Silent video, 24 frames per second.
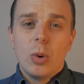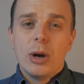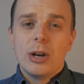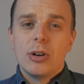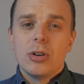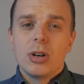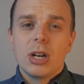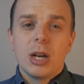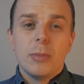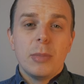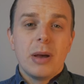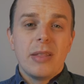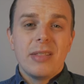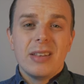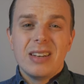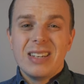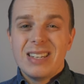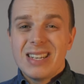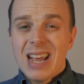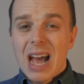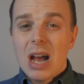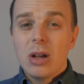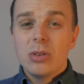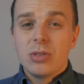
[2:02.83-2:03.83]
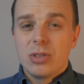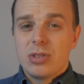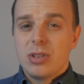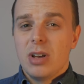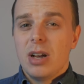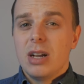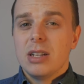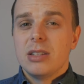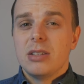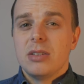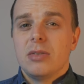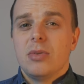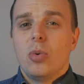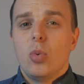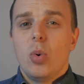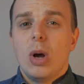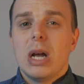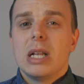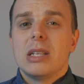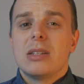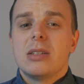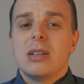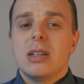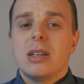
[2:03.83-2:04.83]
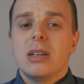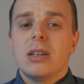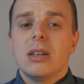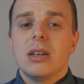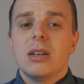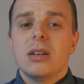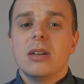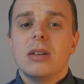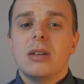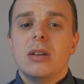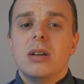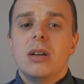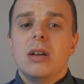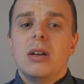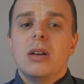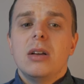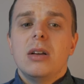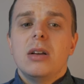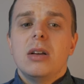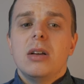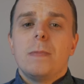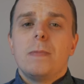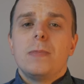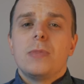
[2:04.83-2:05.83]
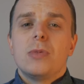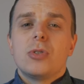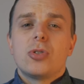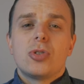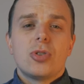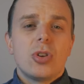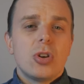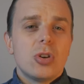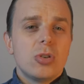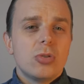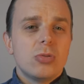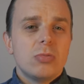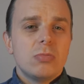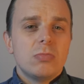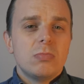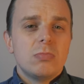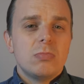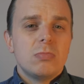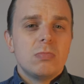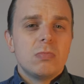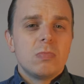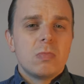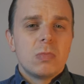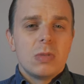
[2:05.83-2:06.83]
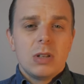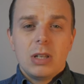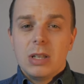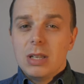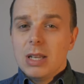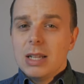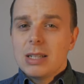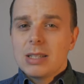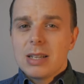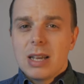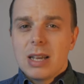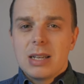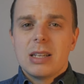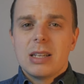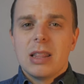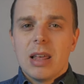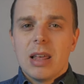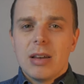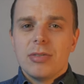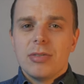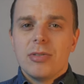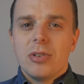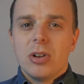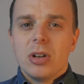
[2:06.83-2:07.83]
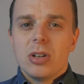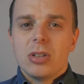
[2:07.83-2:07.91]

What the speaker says: wondering about the downsides of a white sneaker. So let's get to that